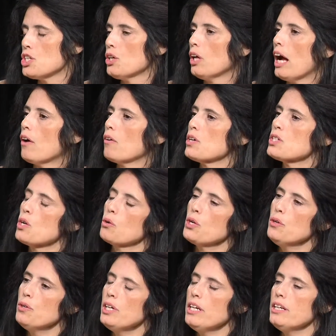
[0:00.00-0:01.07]
Chill hours. So
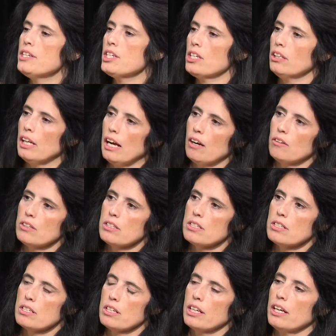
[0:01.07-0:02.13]
you need chill
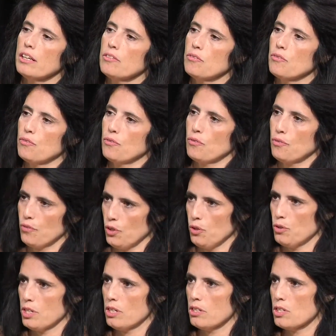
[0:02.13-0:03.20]
hours to get
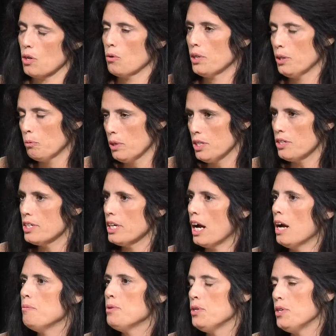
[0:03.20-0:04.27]
fruit. So in the
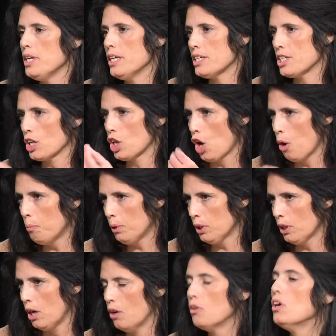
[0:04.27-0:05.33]
wintertime, you need it to go
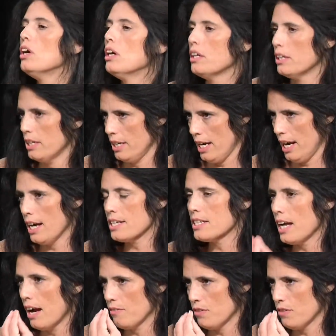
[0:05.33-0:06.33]
below. Yeah, it has to have